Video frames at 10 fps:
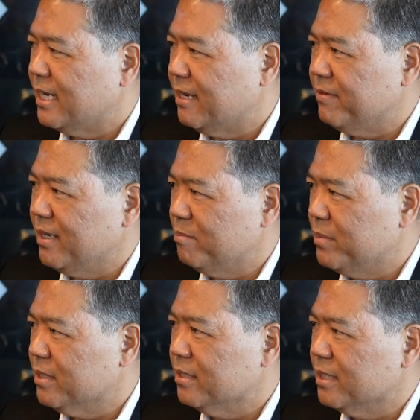have a
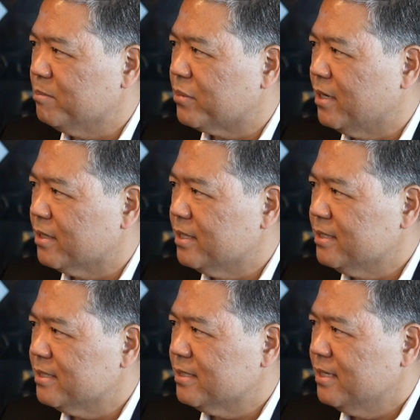bill in
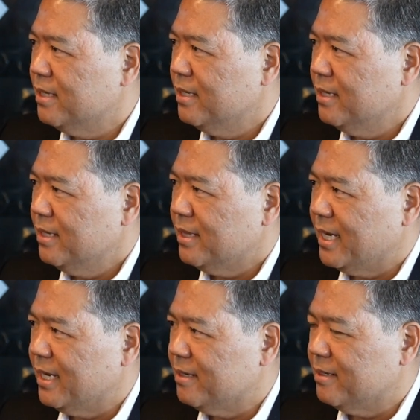progress
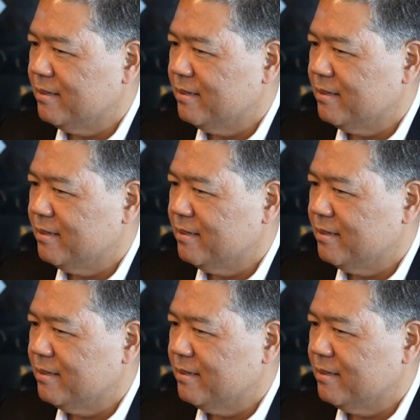that,